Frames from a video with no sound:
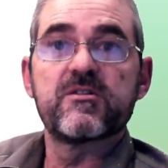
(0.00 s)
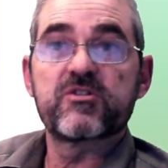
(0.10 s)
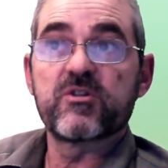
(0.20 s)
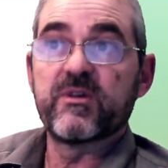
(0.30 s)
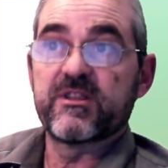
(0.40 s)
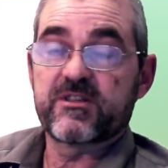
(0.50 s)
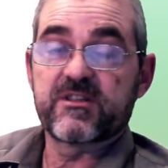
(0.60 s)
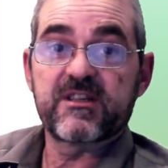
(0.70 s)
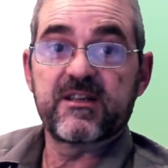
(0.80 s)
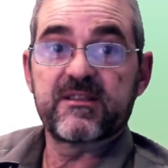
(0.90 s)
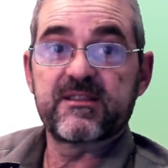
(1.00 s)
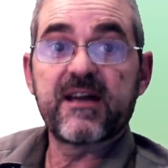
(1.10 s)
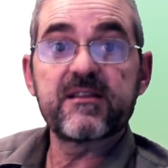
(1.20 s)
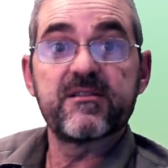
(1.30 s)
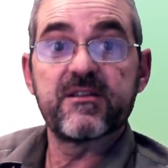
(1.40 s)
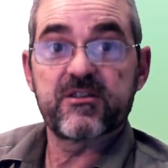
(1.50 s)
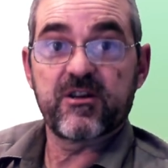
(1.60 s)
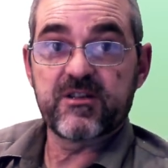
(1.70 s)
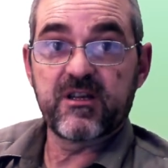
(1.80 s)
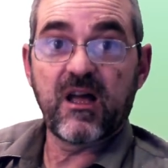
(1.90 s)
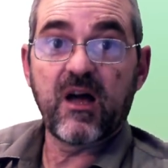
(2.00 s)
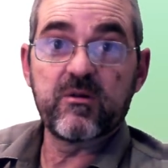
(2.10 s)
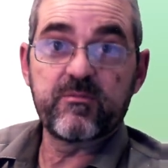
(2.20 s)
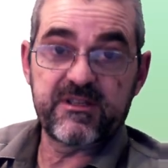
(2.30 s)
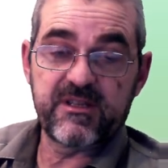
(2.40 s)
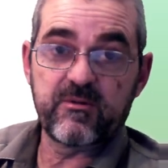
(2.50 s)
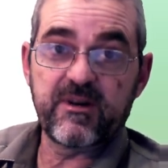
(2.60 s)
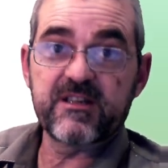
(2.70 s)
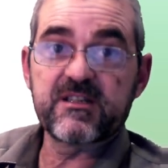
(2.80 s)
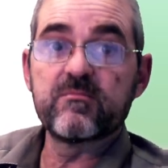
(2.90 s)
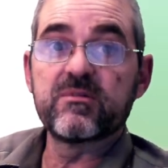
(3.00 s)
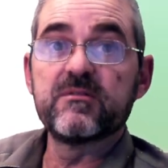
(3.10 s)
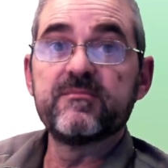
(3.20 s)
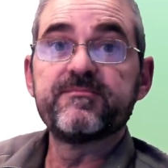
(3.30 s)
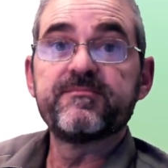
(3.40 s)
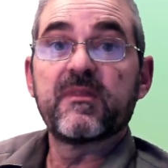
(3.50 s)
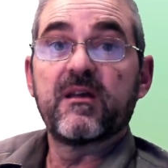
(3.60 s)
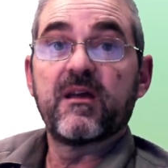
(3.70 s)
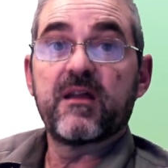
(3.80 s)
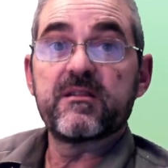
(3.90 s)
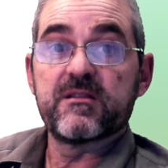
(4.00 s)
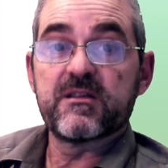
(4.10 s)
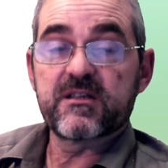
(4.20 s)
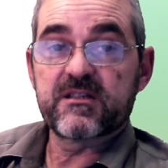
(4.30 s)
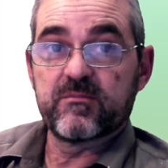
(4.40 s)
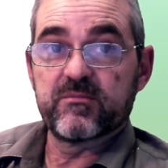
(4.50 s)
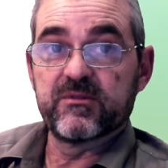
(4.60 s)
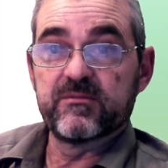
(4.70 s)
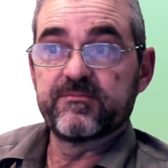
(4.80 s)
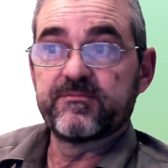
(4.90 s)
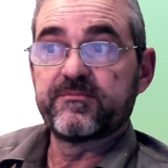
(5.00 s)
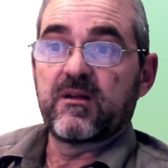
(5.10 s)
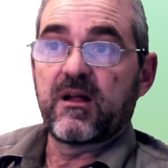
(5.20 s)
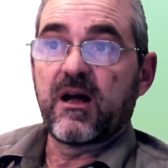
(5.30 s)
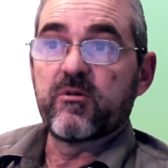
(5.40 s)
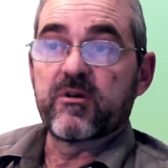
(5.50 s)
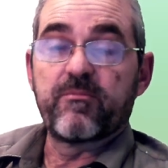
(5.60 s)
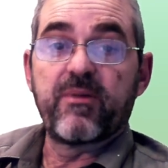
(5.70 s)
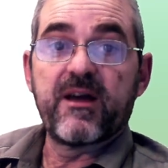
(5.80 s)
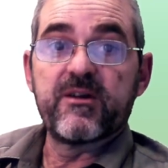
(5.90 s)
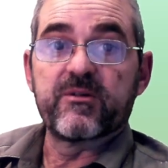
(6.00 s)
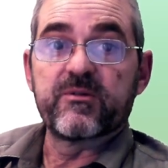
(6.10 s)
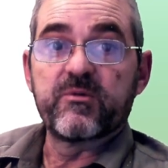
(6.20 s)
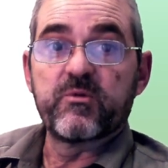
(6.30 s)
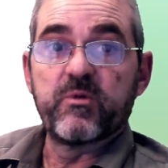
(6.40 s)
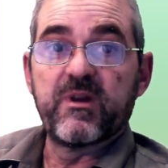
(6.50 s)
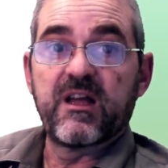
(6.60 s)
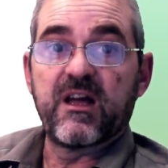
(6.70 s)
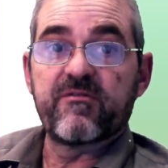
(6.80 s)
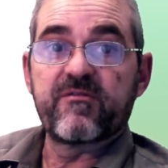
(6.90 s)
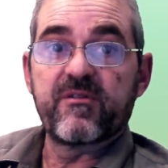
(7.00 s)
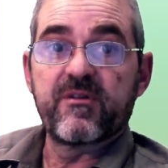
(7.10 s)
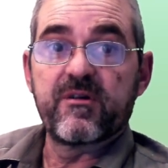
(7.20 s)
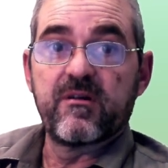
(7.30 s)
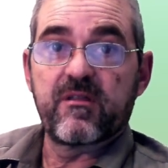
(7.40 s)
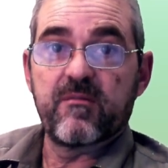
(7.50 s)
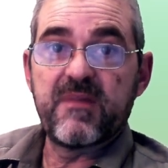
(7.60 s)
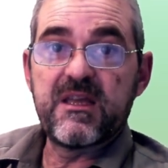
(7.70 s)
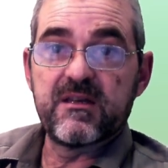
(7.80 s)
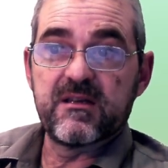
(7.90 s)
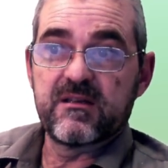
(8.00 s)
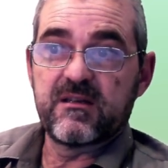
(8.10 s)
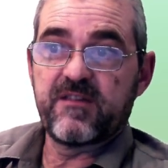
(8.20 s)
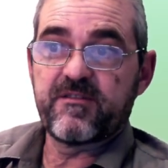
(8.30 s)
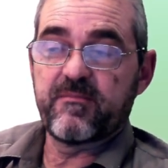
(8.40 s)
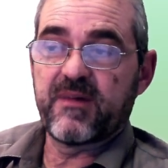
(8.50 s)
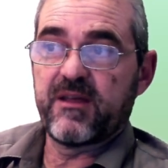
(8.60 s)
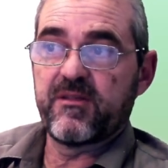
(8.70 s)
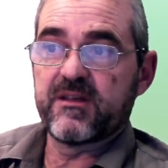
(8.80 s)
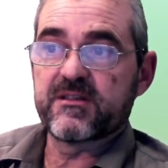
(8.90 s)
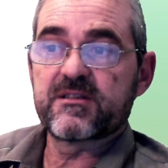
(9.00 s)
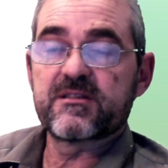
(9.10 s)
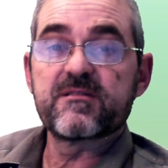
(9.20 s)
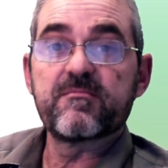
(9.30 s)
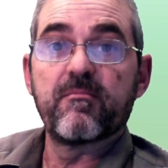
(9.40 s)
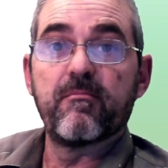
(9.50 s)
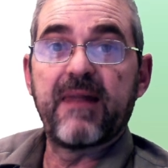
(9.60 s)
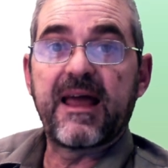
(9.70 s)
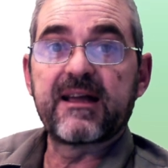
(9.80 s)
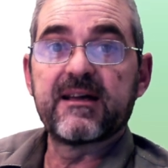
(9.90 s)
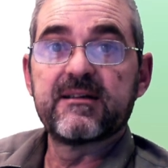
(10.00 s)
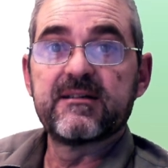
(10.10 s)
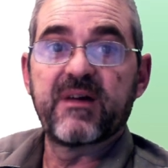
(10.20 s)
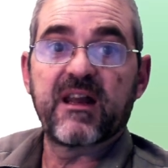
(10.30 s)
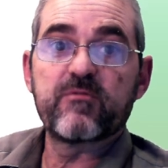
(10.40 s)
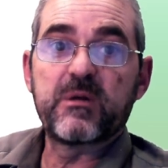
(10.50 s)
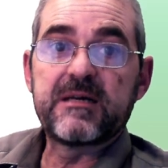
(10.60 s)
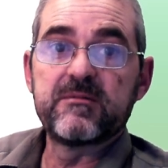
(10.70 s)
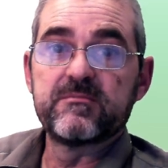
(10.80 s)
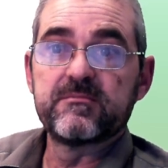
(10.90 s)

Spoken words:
So let us start discussing our particular example. And in this example, our prior will have the mean given by this black parabola.